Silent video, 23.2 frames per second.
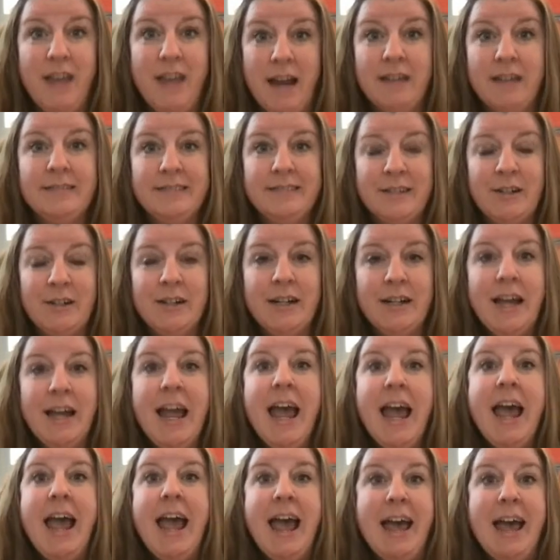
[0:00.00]
Answer.
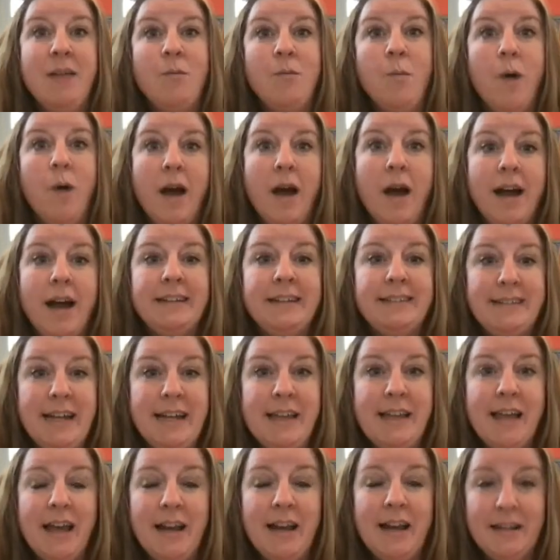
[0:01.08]
And why I say
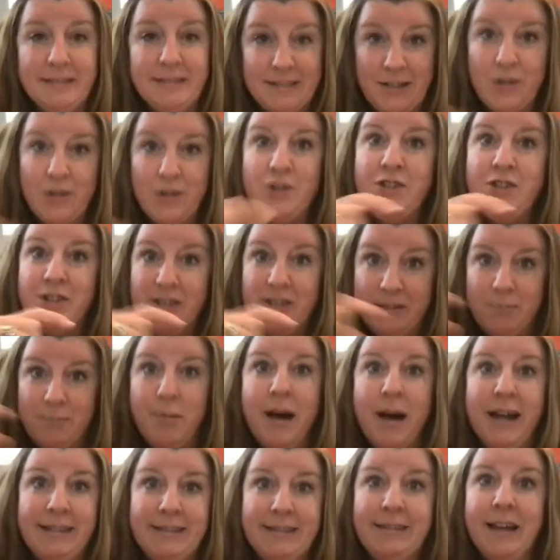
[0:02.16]
that is there's this
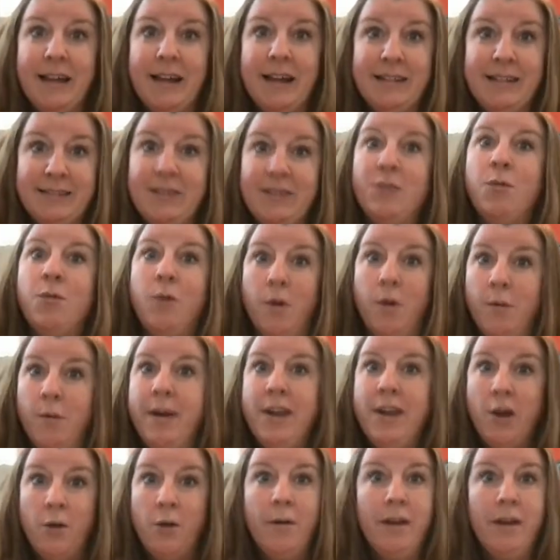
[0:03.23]
pie slice of what we
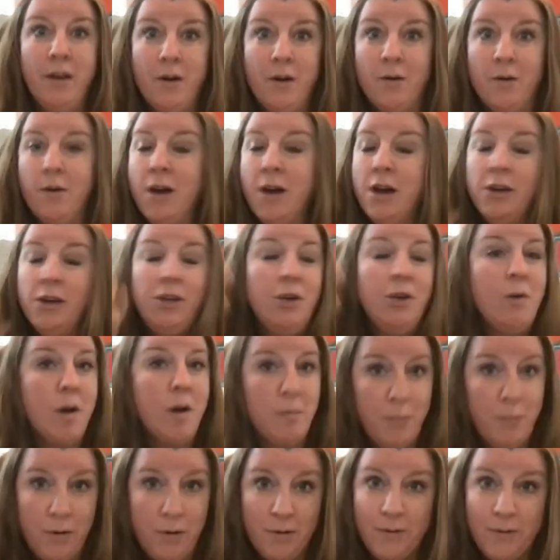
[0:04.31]
know. We know you are
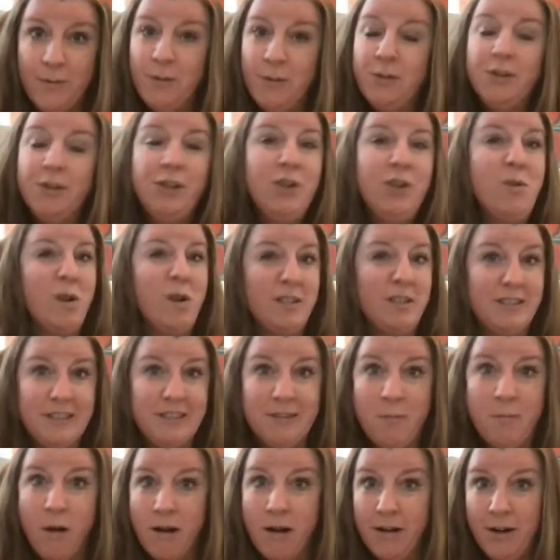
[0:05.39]
beautiful, you are
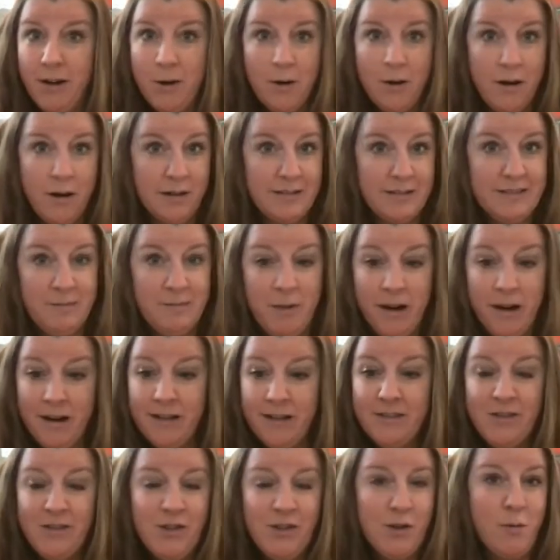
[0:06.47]
smart, you are
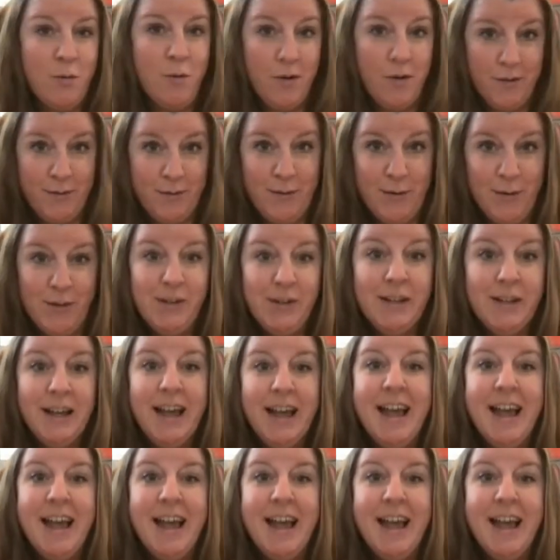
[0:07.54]
experienced, you're wonderful.